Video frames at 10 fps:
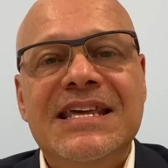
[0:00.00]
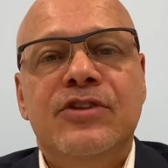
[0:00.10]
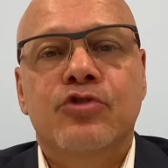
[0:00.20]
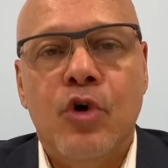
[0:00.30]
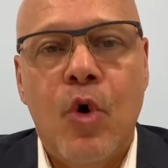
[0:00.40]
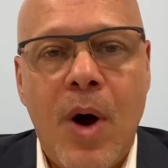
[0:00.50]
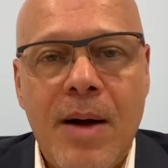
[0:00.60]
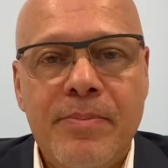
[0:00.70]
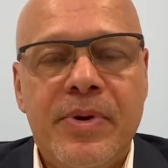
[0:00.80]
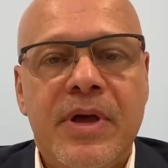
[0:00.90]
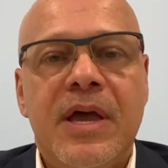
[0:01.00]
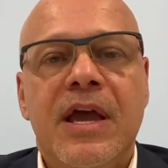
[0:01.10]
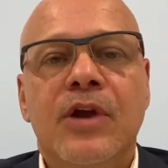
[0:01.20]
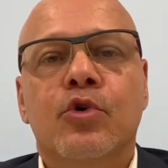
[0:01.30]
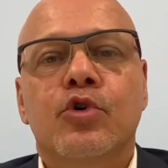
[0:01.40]
to go up
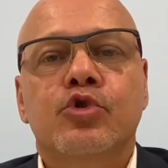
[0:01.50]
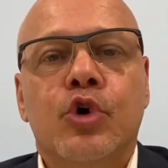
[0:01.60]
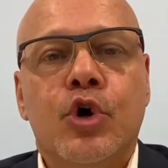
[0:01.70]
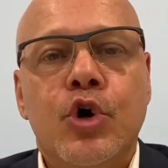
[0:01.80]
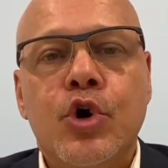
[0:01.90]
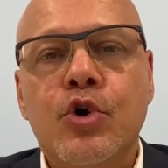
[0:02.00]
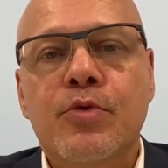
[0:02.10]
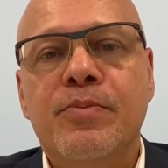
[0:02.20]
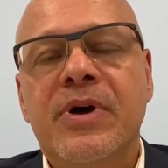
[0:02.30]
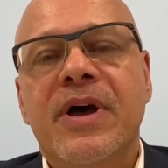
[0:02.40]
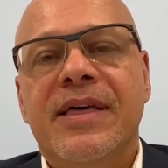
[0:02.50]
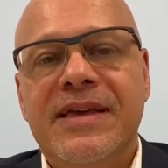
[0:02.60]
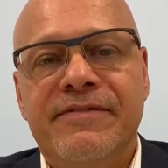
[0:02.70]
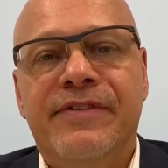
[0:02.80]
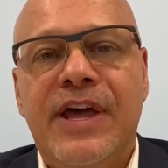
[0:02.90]
in order to curb
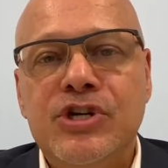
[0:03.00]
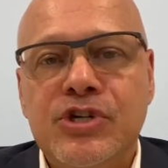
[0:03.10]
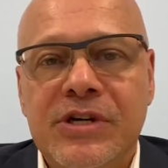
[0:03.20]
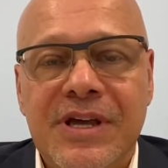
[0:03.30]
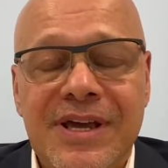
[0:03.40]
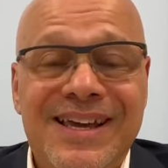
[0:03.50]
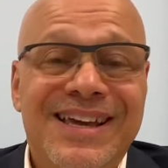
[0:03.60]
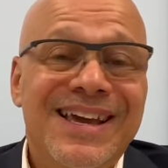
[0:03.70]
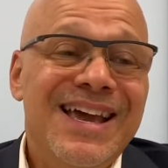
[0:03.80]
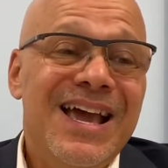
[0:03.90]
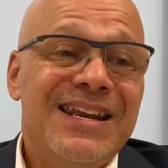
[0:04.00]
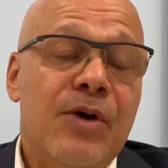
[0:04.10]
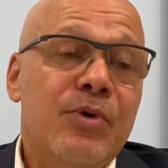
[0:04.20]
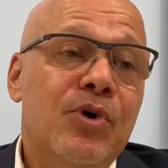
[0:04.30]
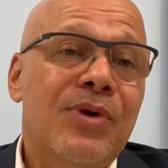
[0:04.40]
inflation. Now,
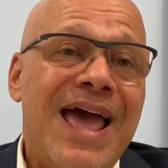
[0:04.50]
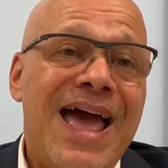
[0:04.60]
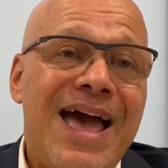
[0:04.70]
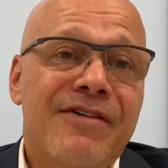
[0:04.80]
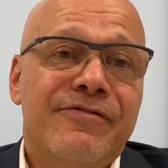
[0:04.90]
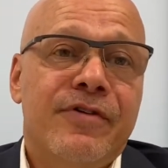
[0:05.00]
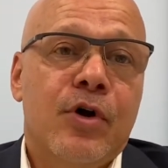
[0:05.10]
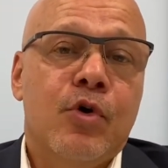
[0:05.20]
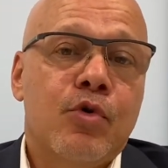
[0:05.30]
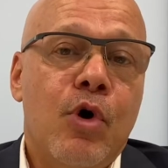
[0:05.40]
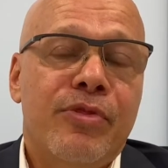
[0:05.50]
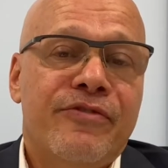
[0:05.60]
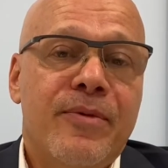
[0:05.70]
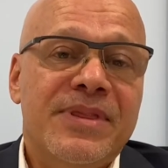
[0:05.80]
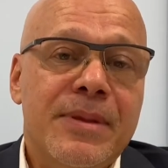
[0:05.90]
we don't have growth
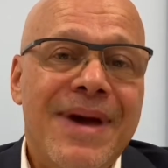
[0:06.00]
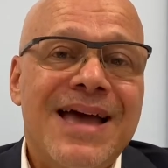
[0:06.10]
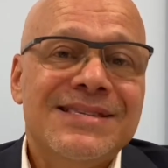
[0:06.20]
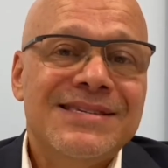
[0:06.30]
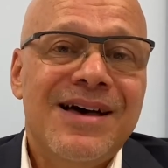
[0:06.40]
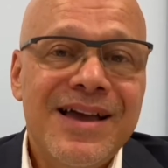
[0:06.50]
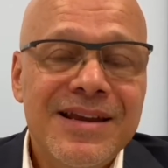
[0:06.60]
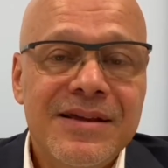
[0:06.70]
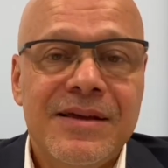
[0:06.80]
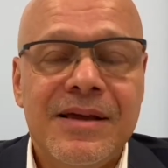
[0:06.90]
from a demand side.